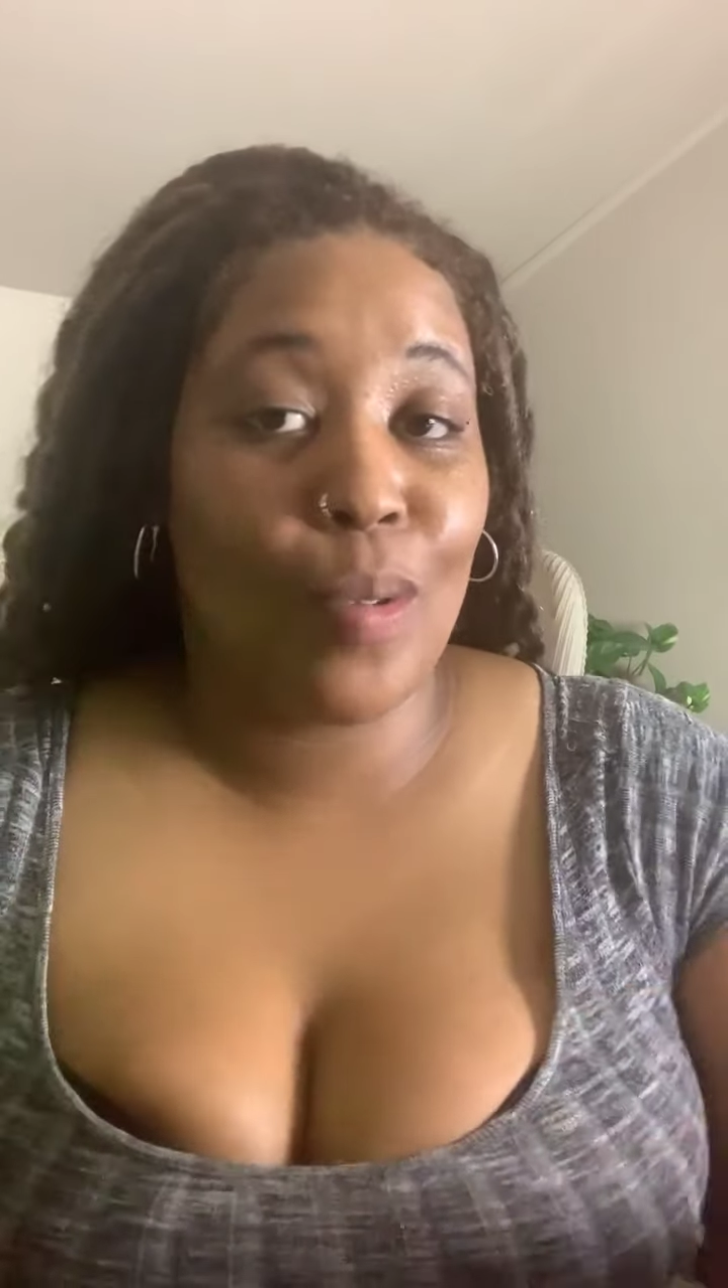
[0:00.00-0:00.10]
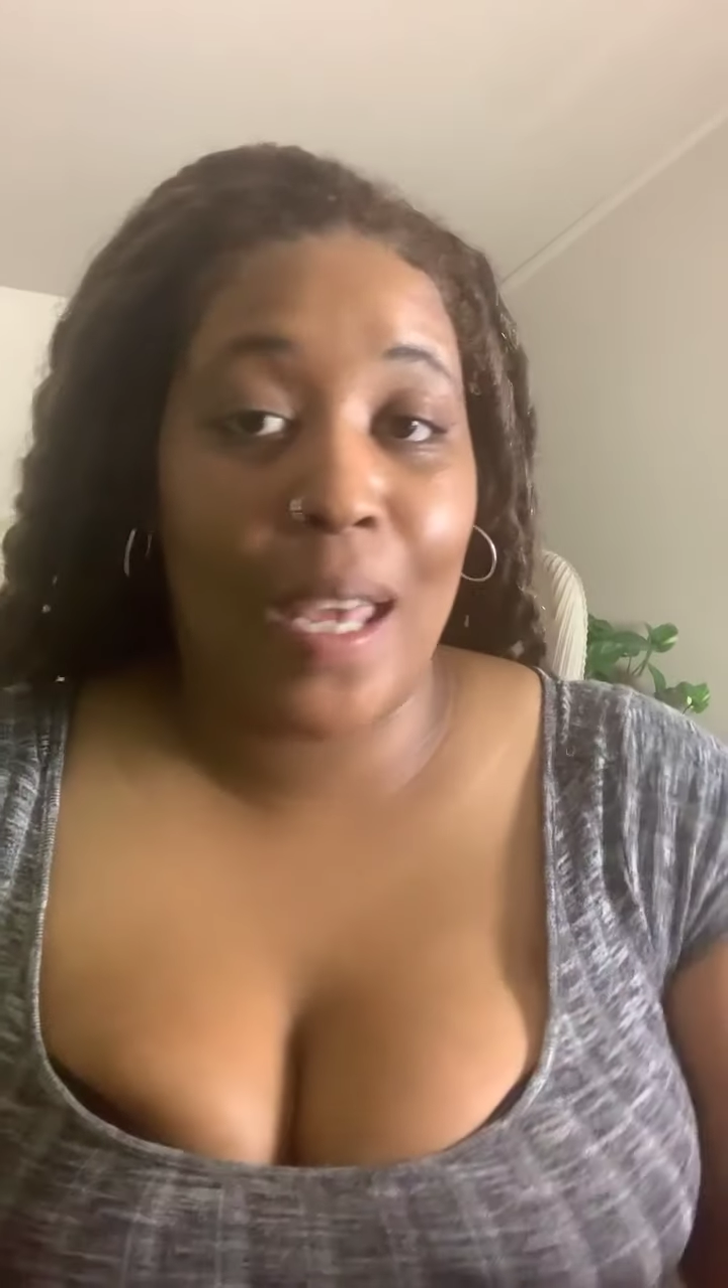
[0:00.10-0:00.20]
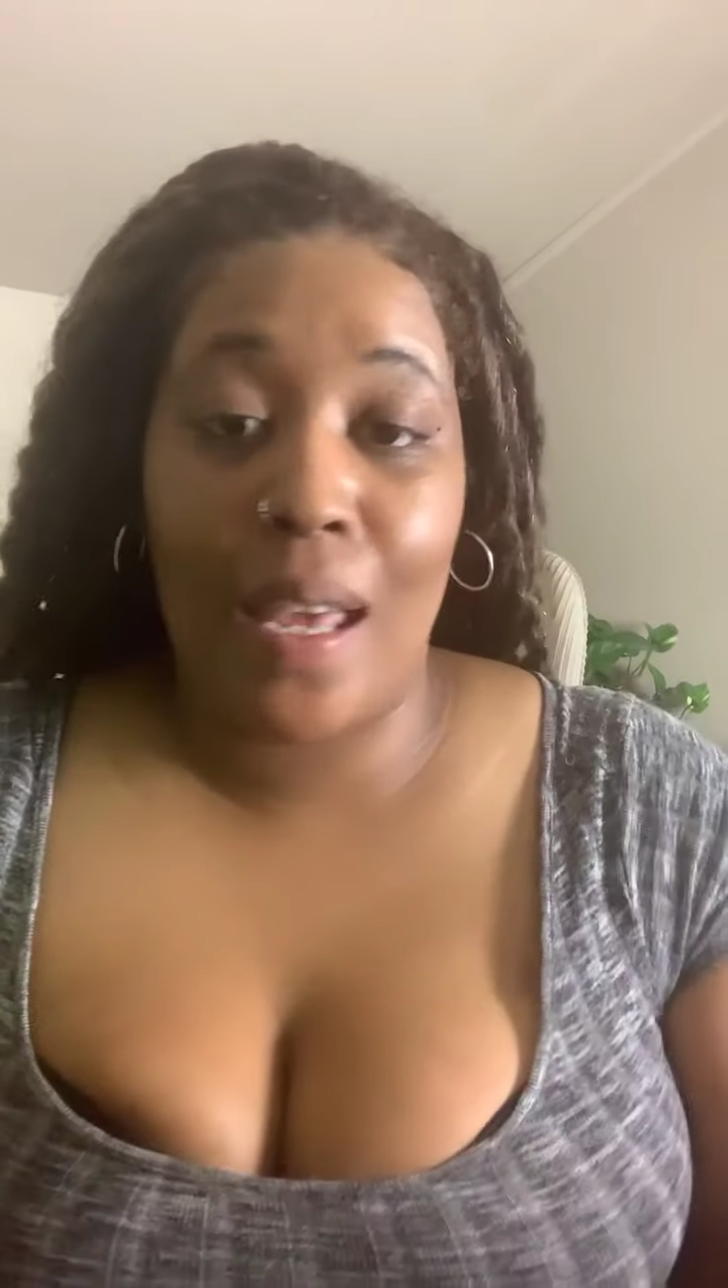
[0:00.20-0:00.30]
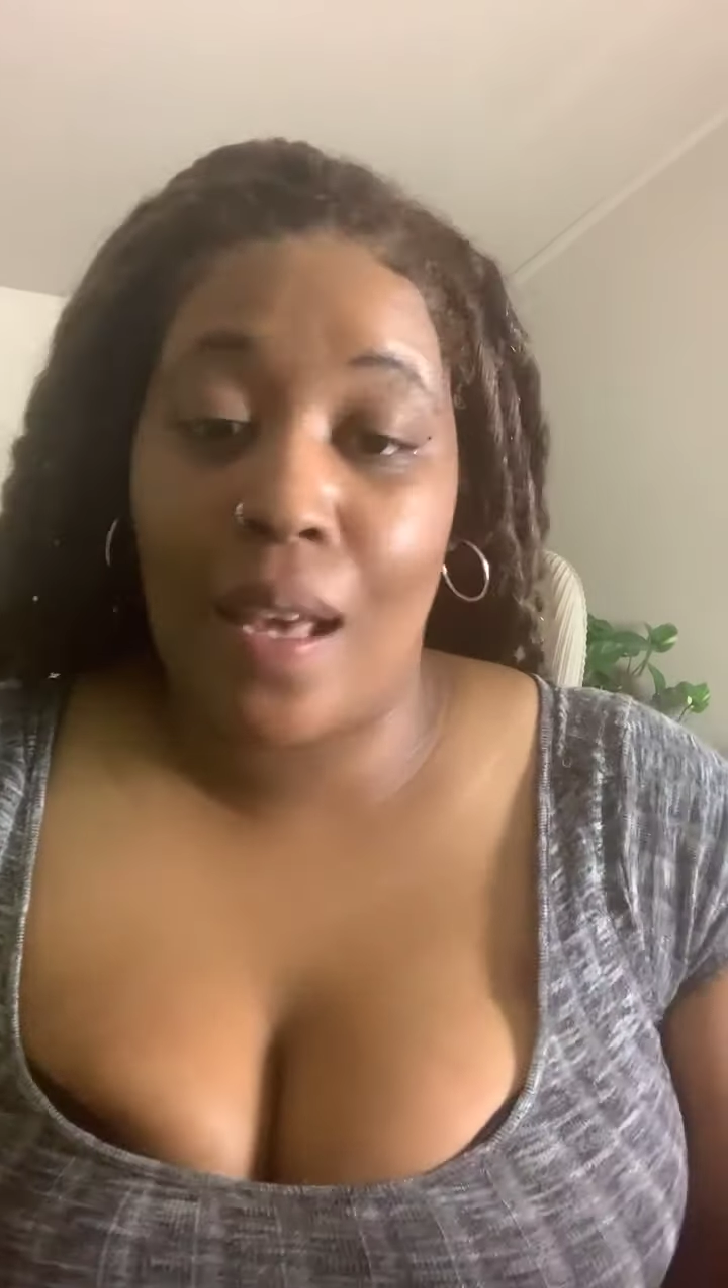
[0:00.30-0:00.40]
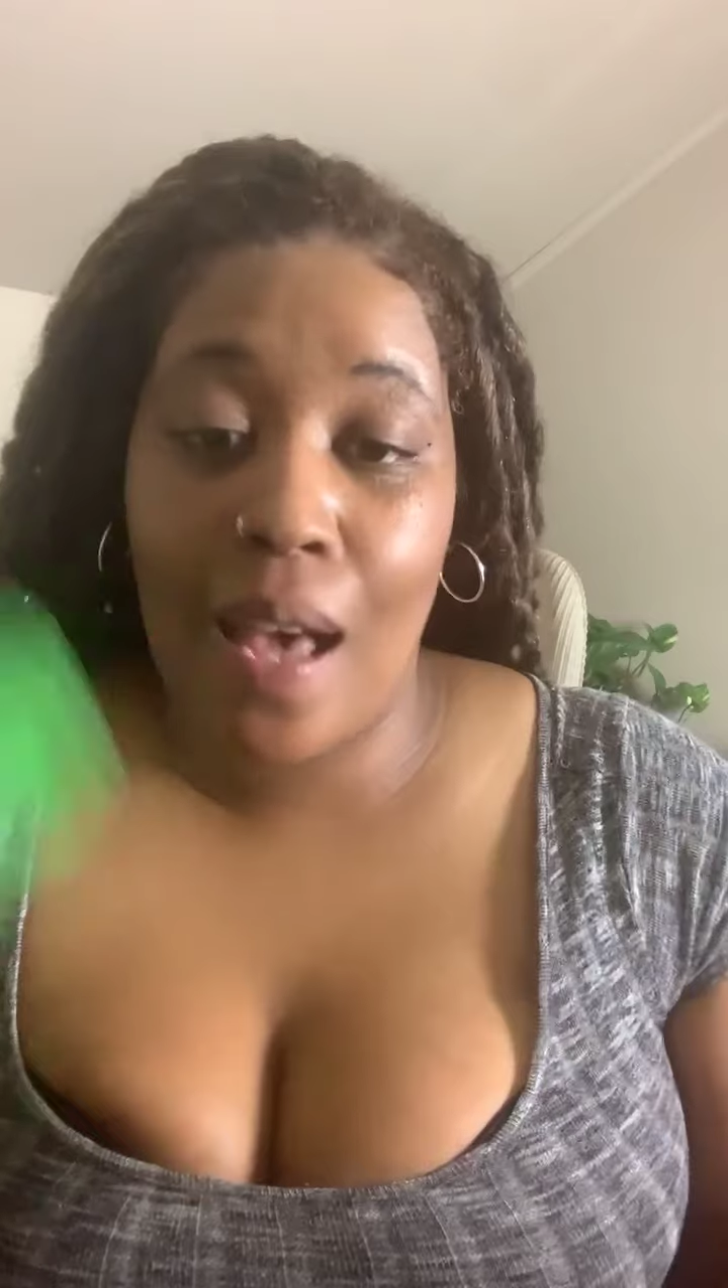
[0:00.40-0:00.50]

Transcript: you can